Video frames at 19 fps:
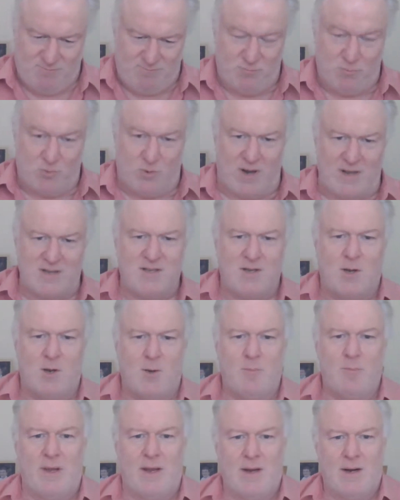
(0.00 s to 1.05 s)
rising
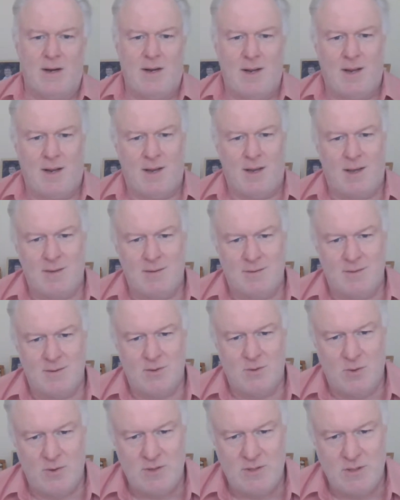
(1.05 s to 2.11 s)
up early and
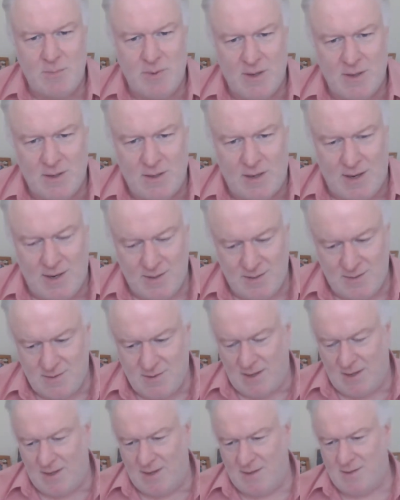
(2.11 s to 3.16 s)
going to bed late
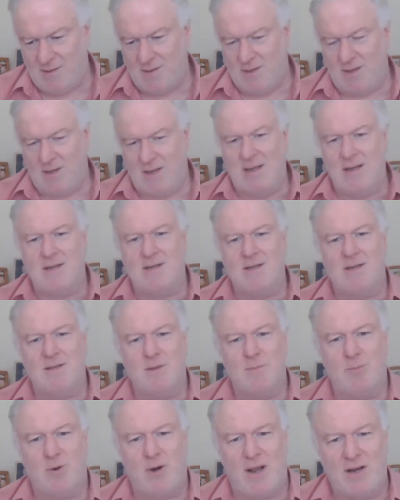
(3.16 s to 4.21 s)
and eating the
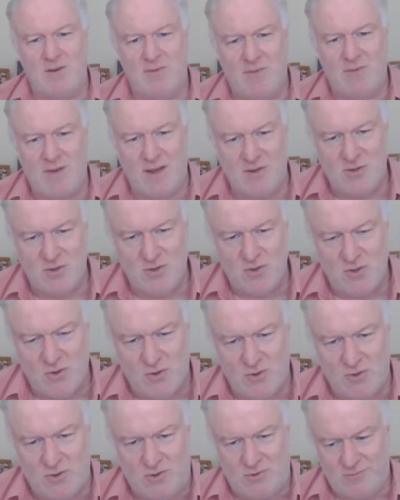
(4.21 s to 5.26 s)
bread of anxious
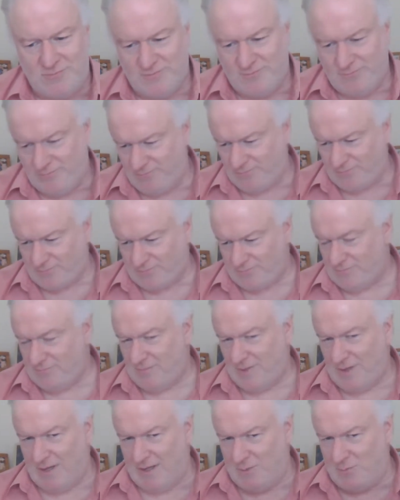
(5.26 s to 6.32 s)
toil.
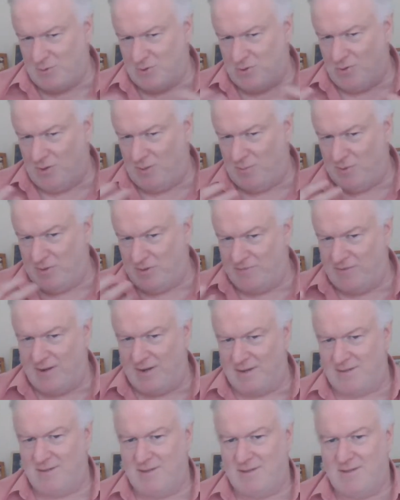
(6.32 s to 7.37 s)
And it was all about the
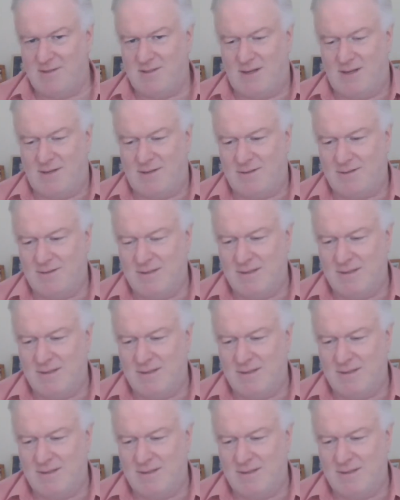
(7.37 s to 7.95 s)
fact that,